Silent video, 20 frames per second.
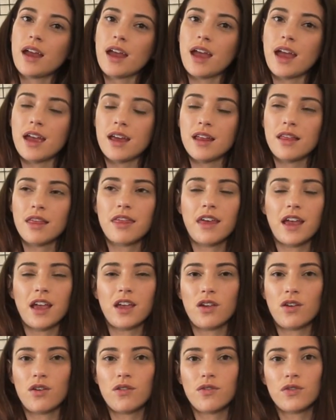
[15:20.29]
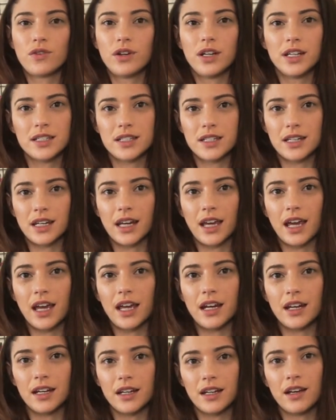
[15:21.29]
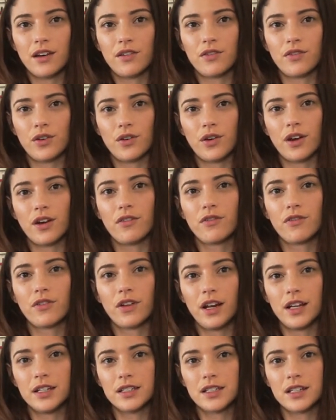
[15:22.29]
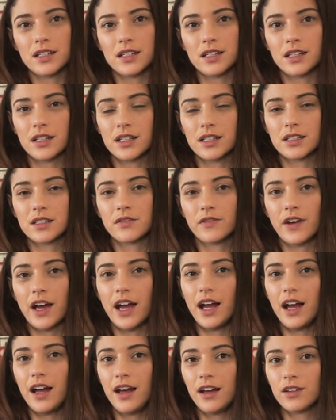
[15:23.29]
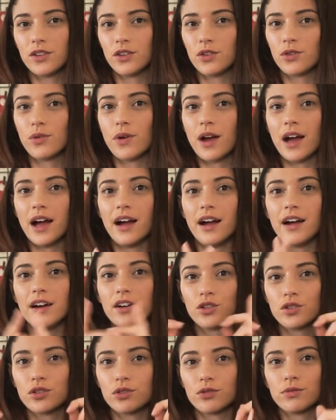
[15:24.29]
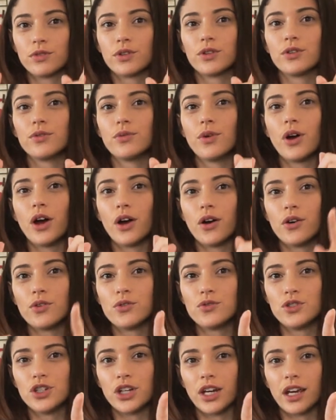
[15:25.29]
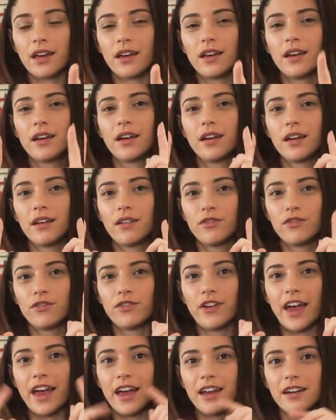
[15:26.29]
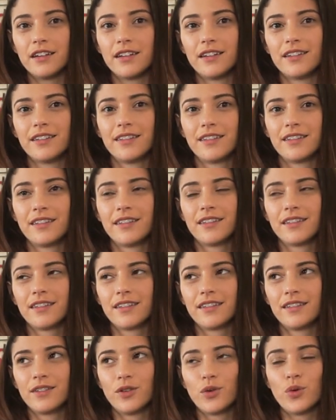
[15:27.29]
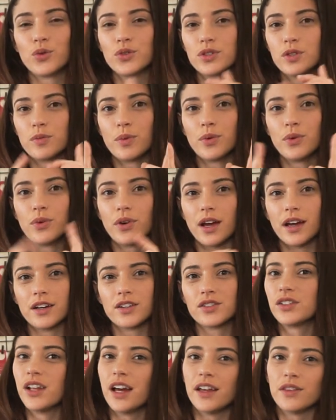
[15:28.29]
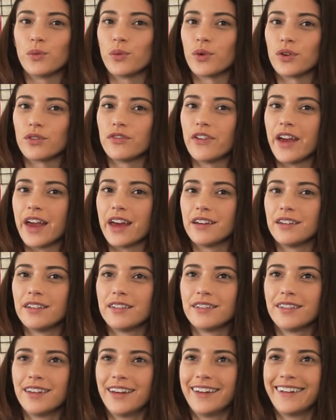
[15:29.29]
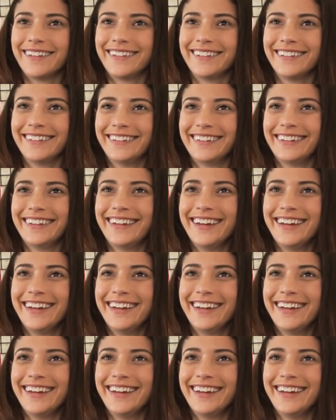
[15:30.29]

And thank you for listening in. If you have listened to this far, you are a true OG fan or supporter. I don't like the word fan.